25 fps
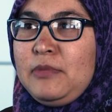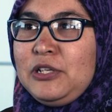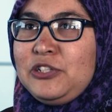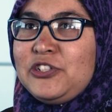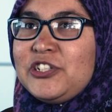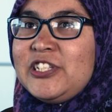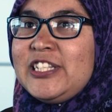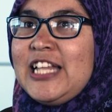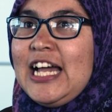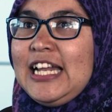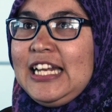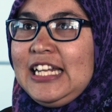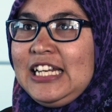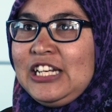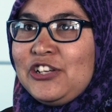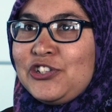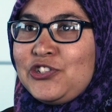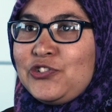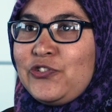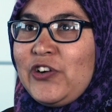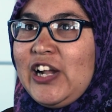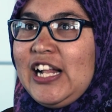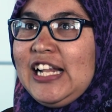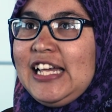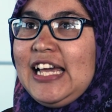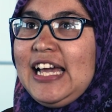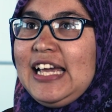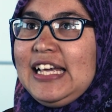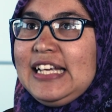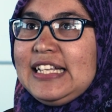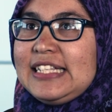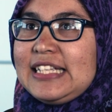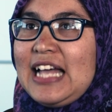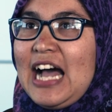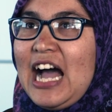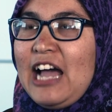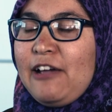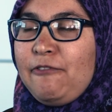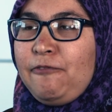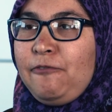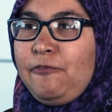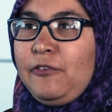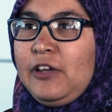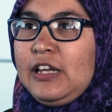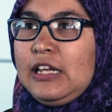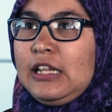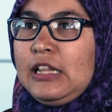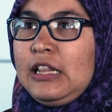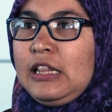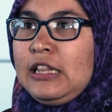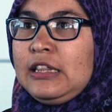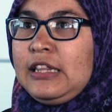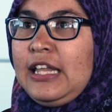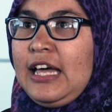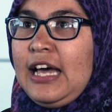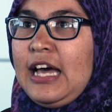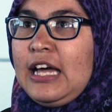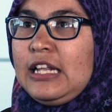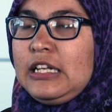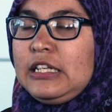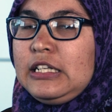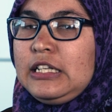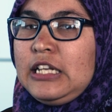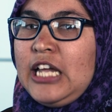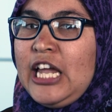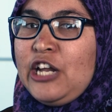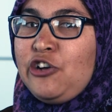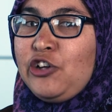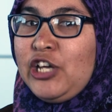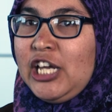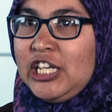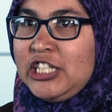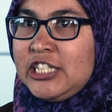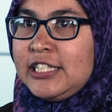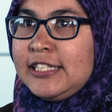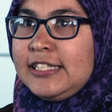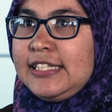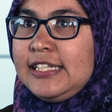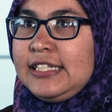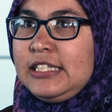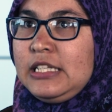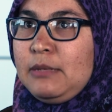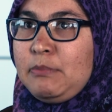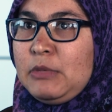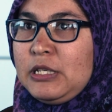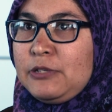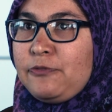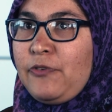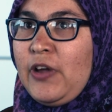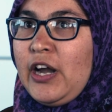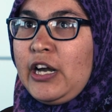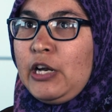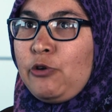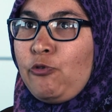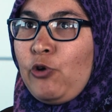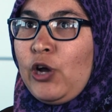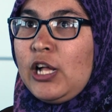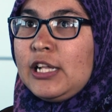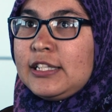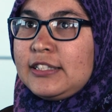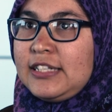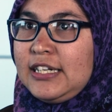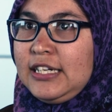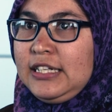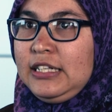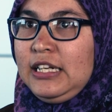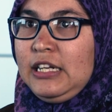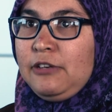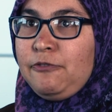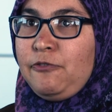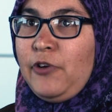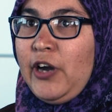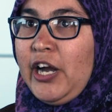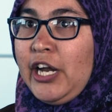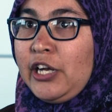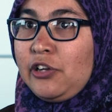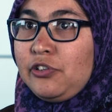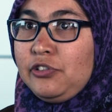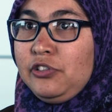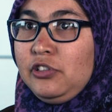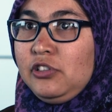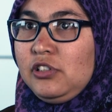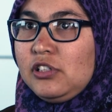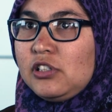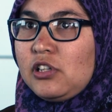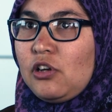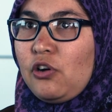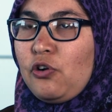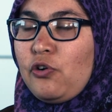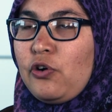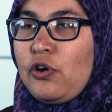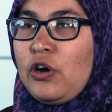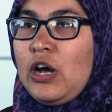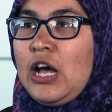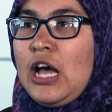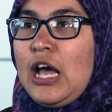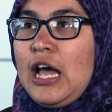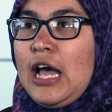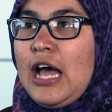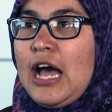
me to study in Australia is I feel that the education system is very well done and very good, so